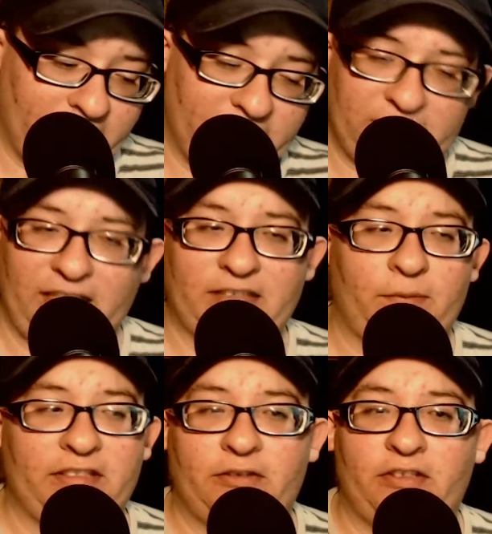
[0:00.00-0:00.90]
it, this takes
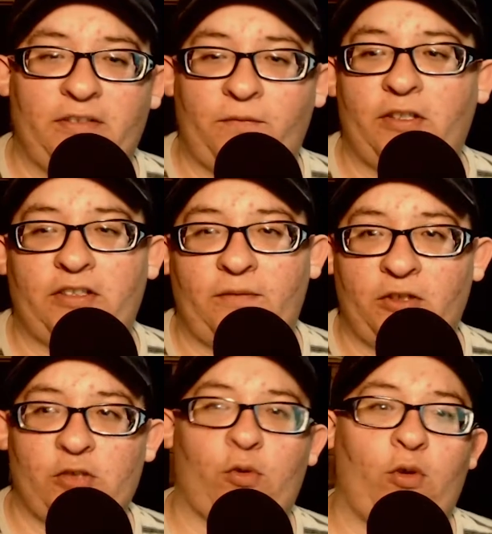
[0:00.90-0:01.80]
place during the fir- the
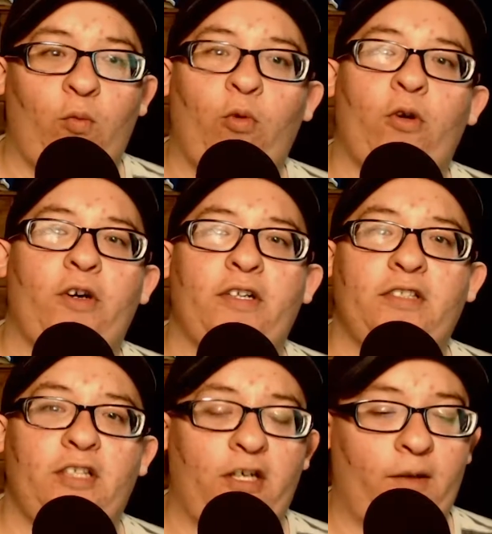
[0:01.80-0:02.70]
First World
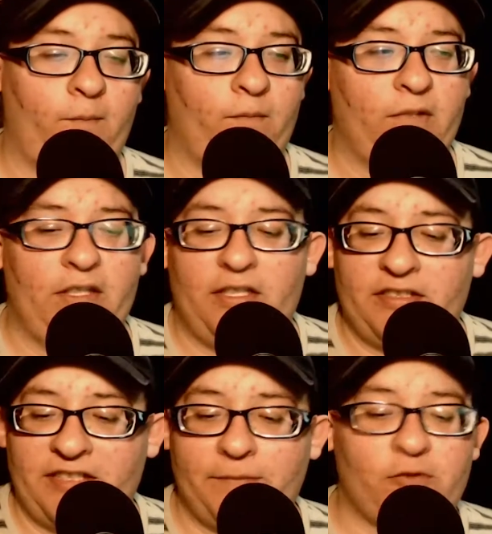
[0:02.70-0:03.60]
War. Um, Steve